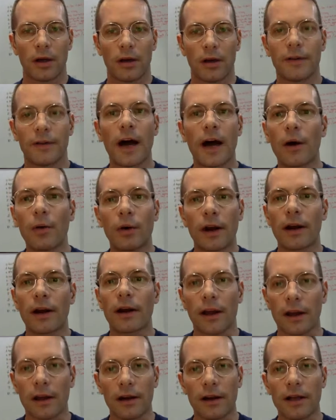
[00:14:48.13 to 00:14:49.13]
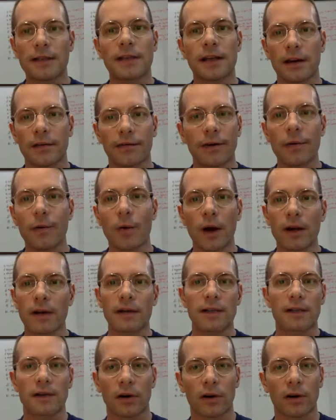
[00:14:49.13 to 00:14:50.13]
now like, let's say everyone
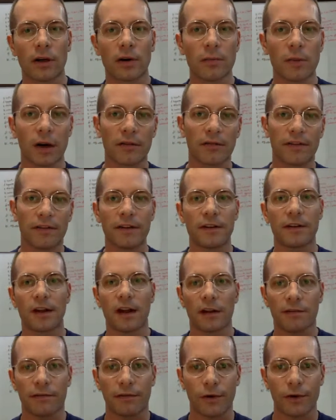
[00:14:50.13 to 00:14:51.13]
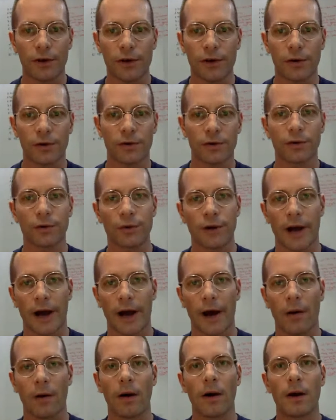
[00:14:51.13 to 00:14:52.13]
is talking about fintech for a year or two
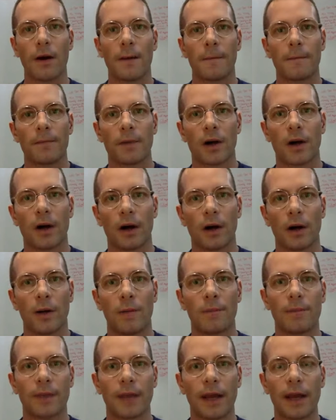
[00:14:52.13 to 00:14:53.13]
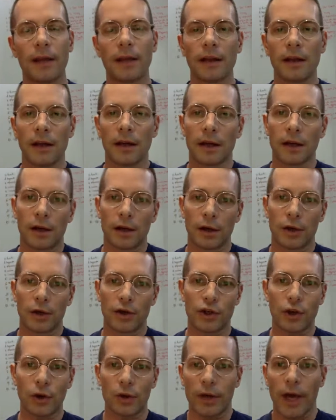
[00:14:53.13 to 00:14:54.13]
now. And
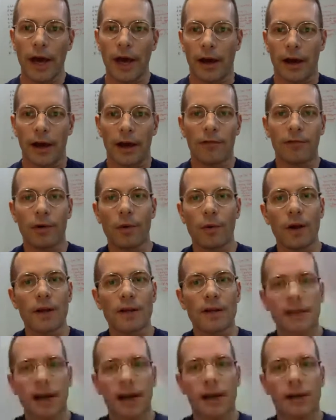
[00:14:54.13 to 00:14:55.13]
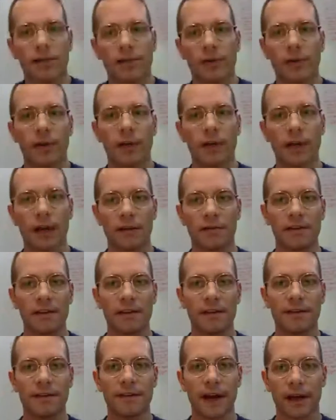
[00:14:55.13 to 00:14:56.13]
so yeah, everyone's kind of looking at
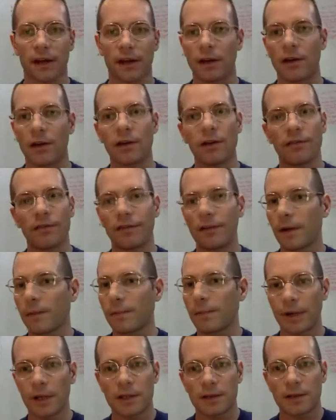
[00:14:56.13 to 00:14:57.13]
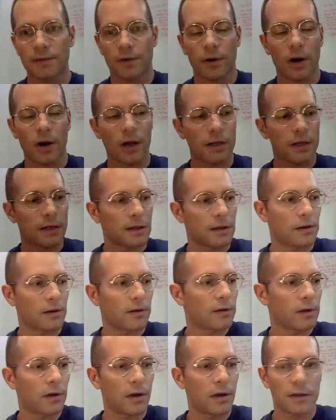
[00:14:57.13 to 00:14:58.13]
fintech in the Philippines for us,
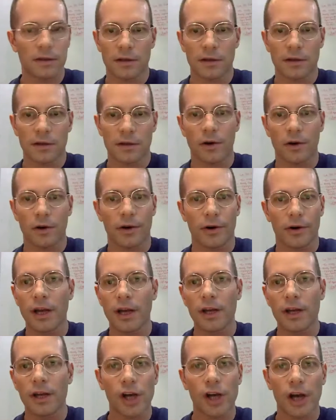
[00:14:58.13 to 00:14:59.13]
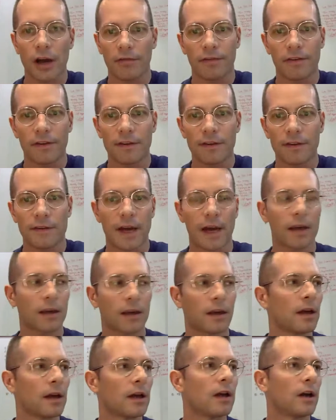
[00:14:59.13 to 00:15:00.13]
or in Asia,
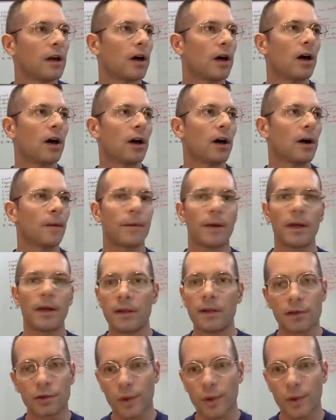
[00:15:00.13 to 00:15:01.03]
fintech, in